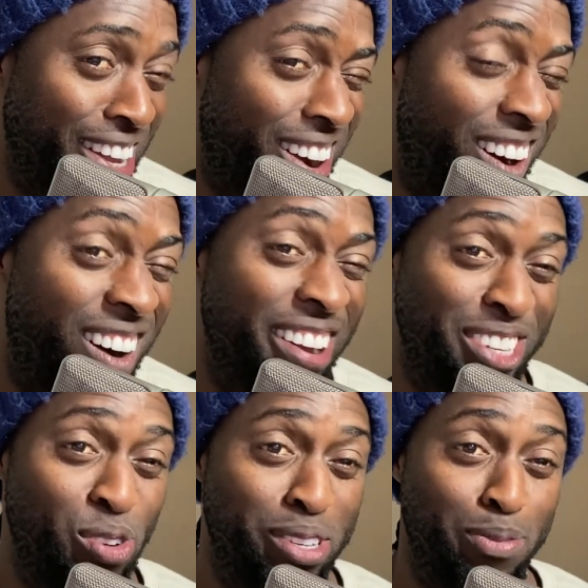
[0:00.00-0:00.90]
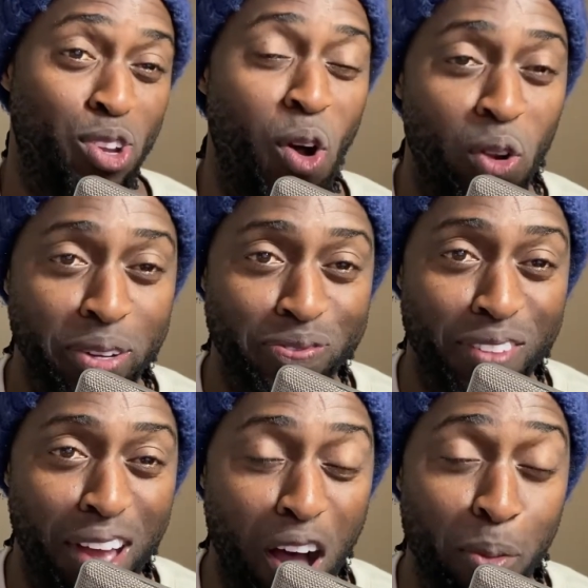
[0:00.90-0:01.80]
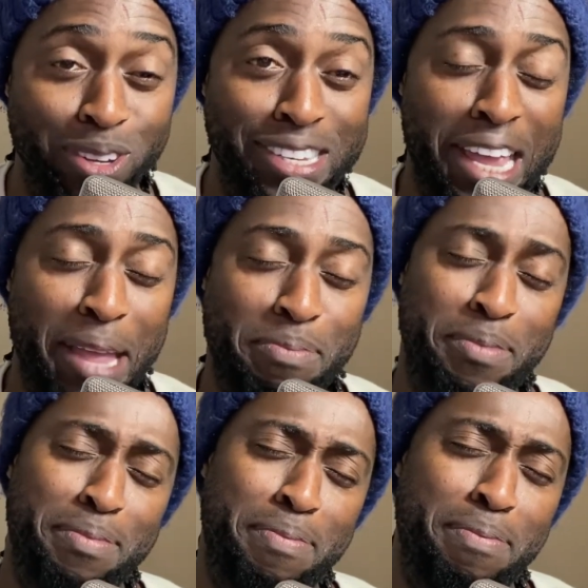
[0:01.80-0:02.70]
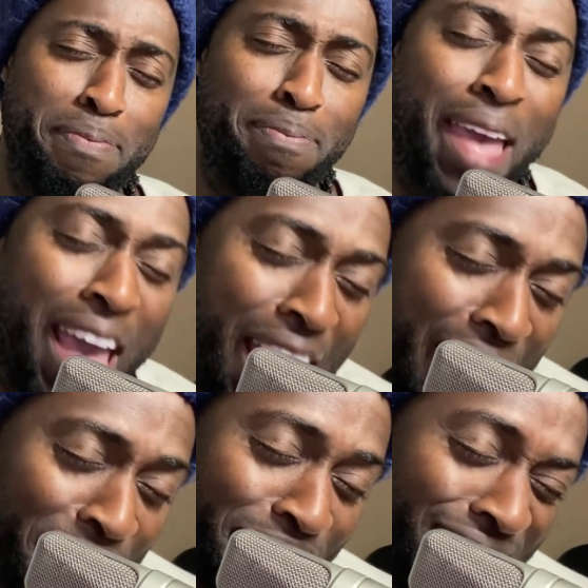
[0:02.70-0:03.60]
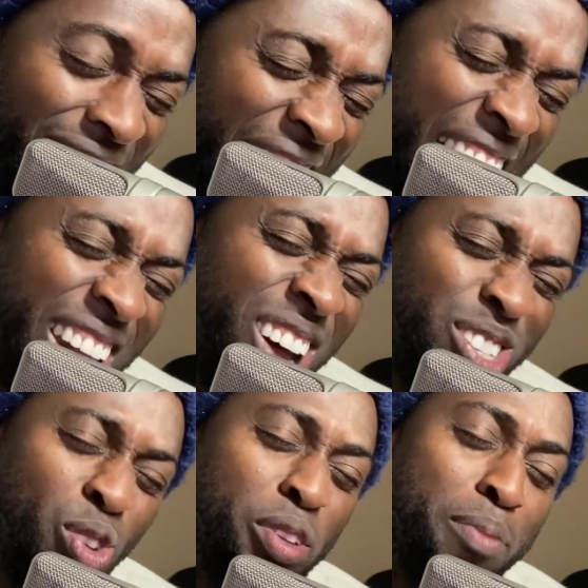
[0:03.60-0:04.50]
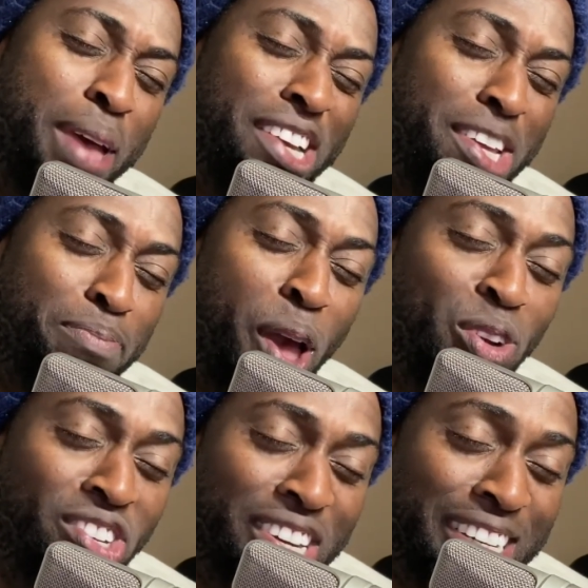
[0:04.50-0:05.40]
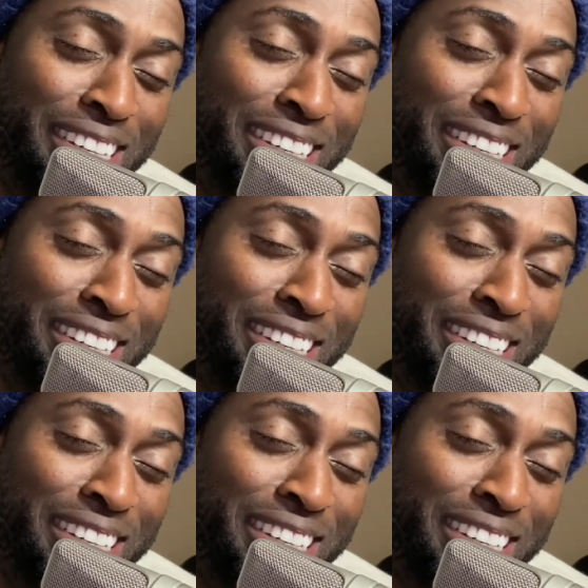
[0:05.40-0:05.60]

All I do is I'm told. I'm on team. And I took the magic potion.